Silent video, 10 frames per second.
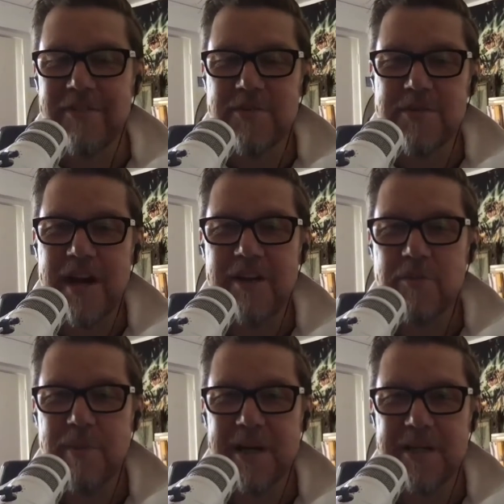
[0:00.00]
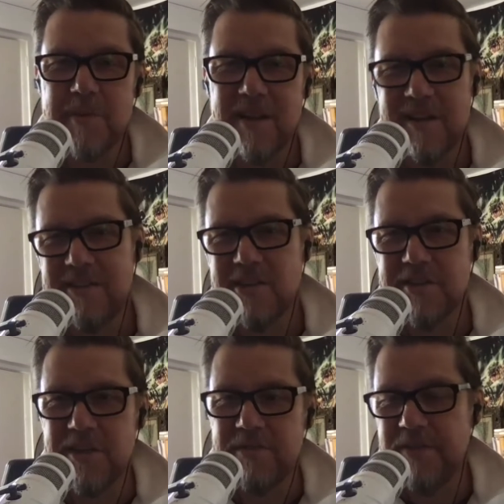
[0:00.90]
Like if it was a hundred bucks, it'd be
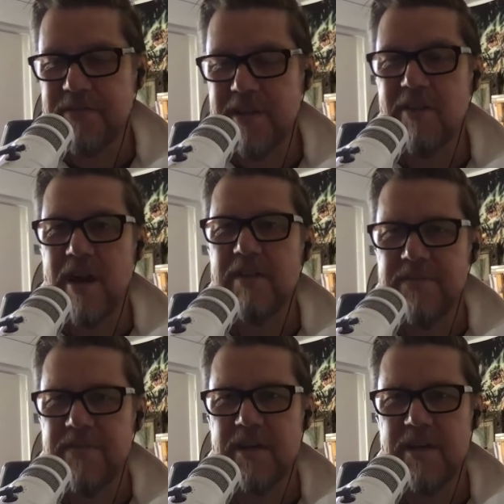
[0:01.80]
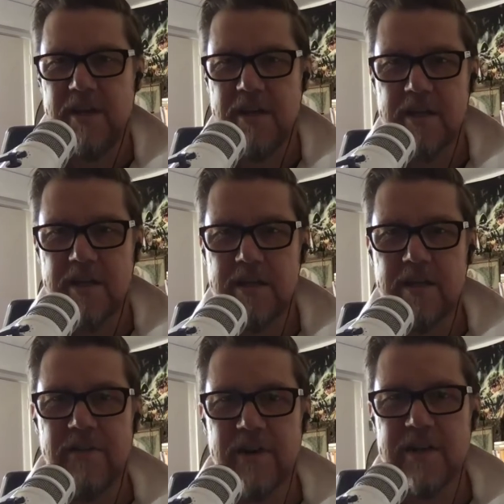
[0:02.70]
like dodgy. Fifteen grand, fuck yeah.
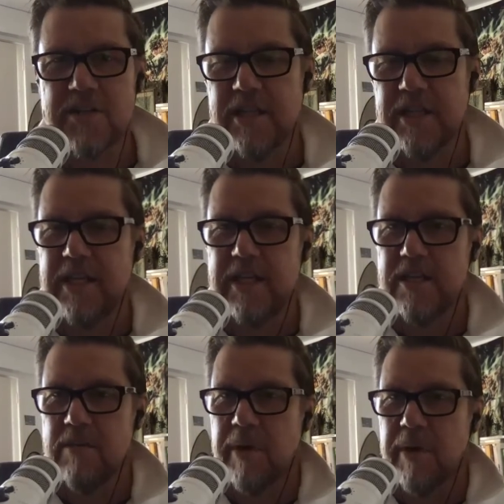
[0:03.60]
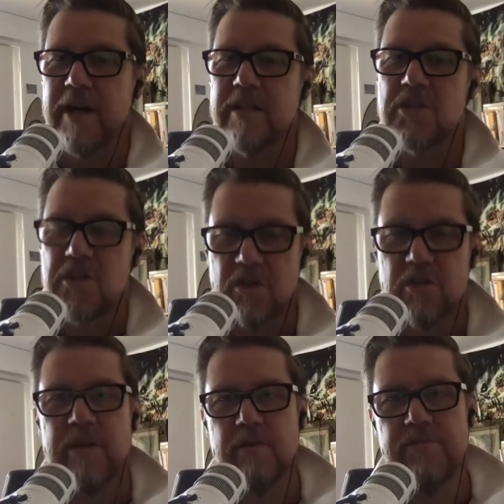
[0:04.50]
Is if I've got to test? sell a kidney to buy it,
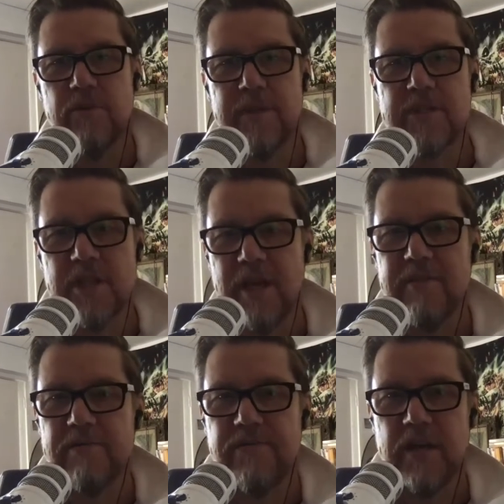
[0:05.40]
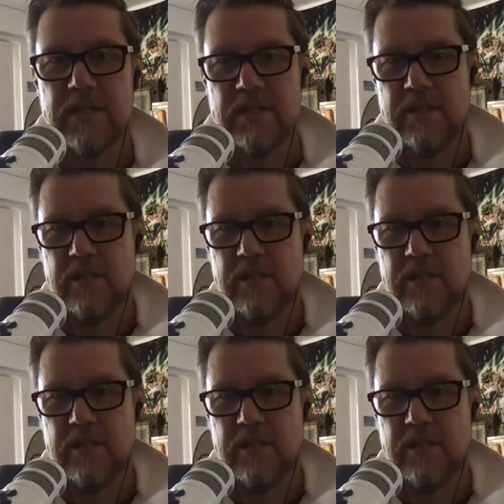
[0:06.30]
it's got to be good for me. It's going to have an I effect.